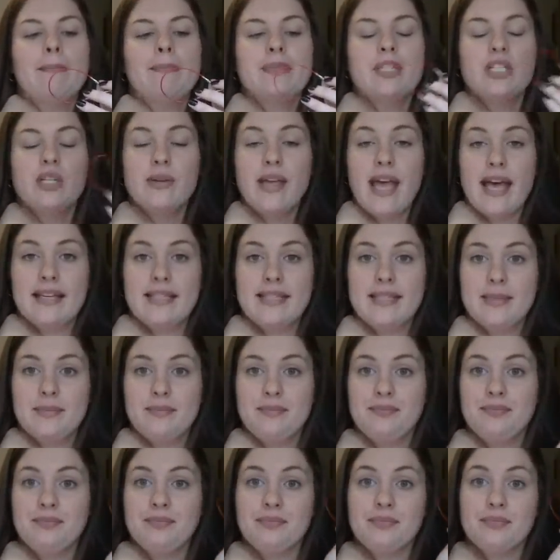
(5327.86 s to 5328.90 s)
So yes,
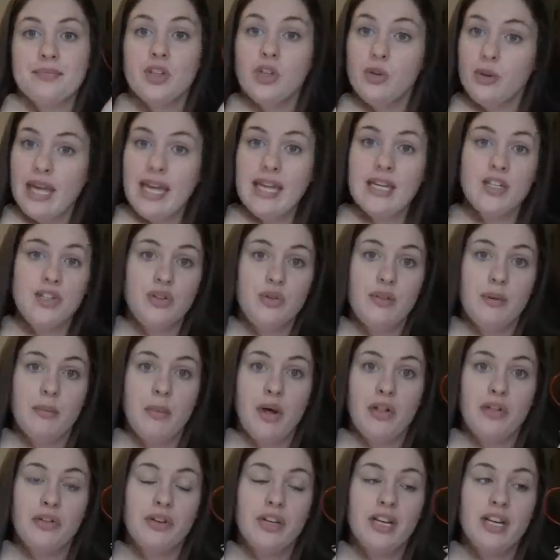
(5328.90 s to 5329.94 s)
you can do them
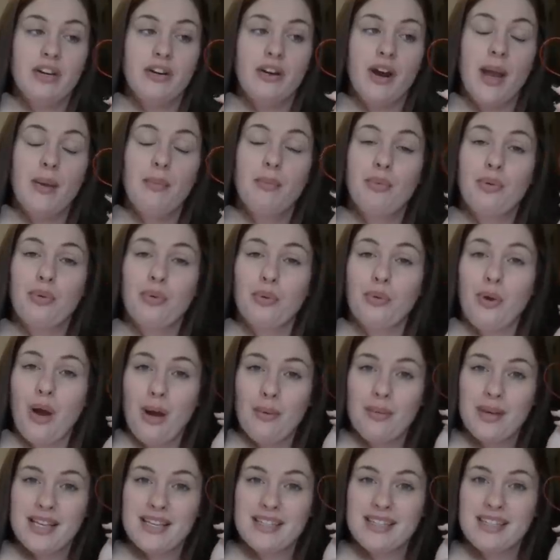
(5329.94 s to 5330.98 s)
all on here, I
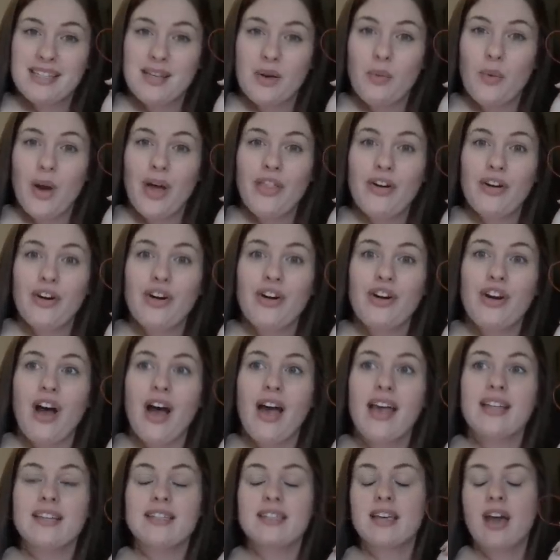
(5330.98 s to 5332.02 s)
promise. Whether or
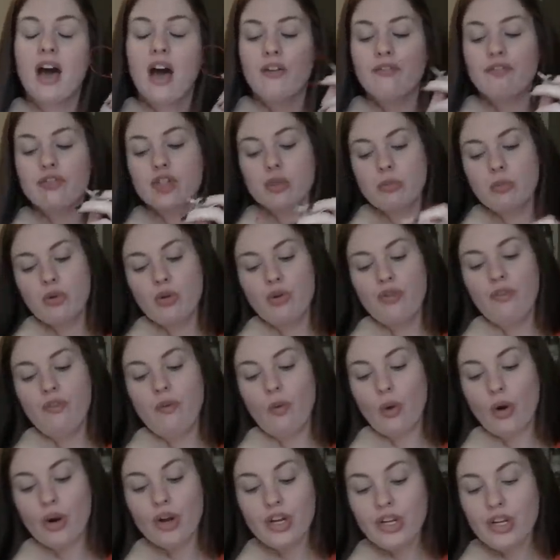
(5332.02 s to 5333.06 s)
not it's comfortable
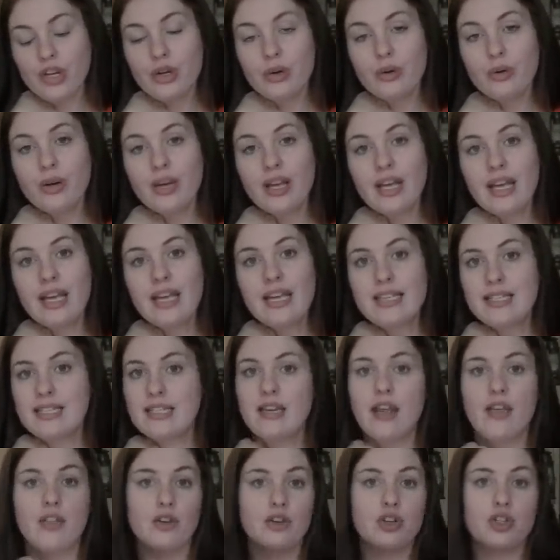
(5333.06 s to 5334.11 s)
for you is
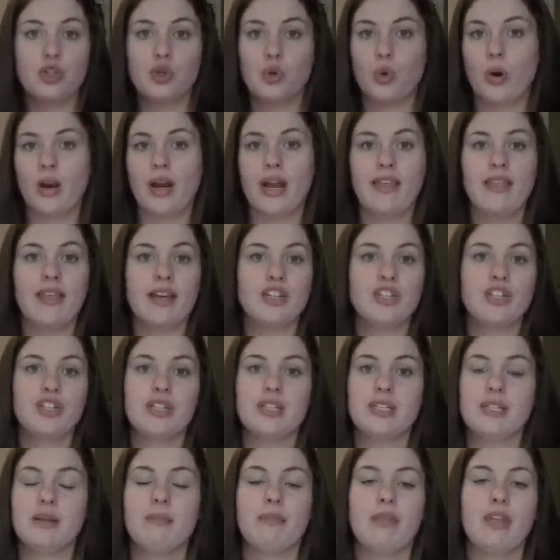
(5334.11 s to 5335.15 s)
another story, and that's
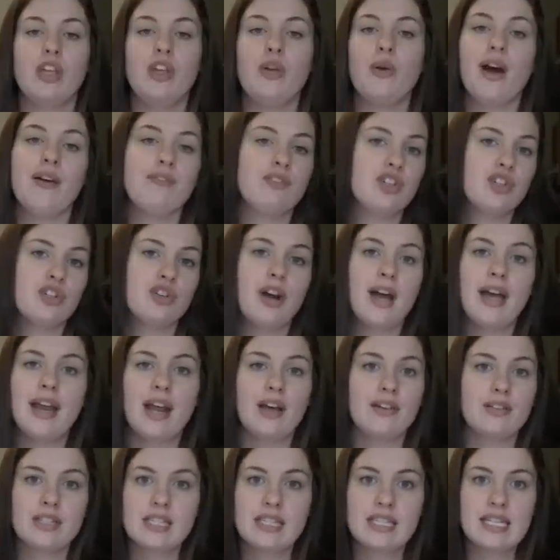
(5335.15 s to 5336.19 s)
just something you have to try it
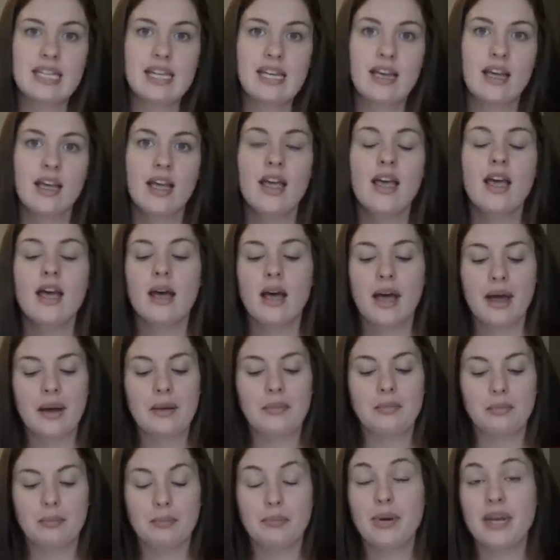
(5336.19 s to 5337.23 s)
out and see,
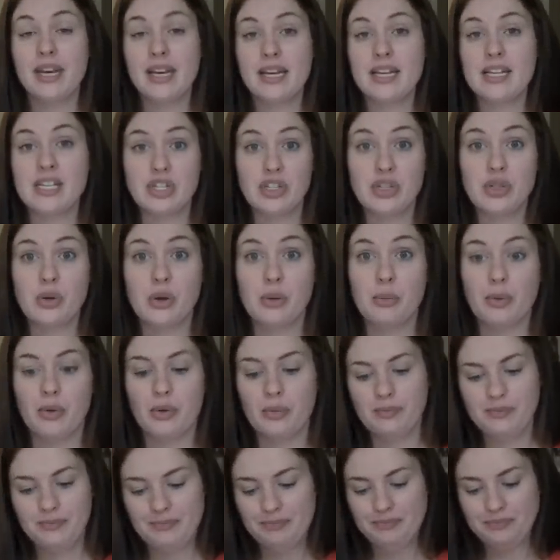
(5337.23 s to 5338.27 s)
um, but it is doable.